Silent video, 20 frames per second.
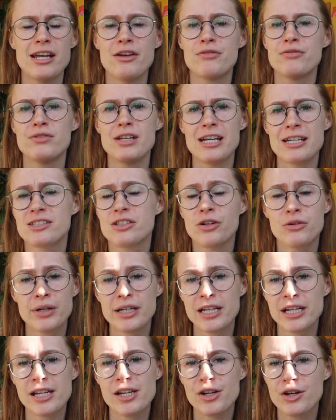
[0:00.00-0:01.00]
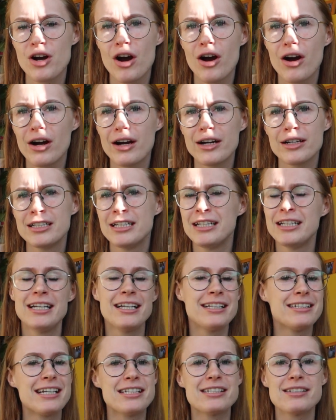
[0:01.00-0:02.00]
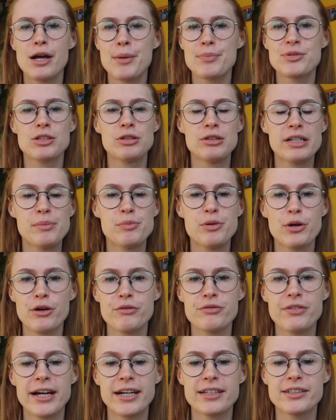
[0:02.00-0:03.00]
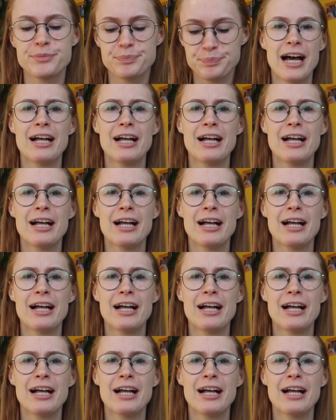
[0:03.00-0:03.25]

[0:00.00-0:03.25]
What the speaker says: If it's already in your car, that's absolutely perfect.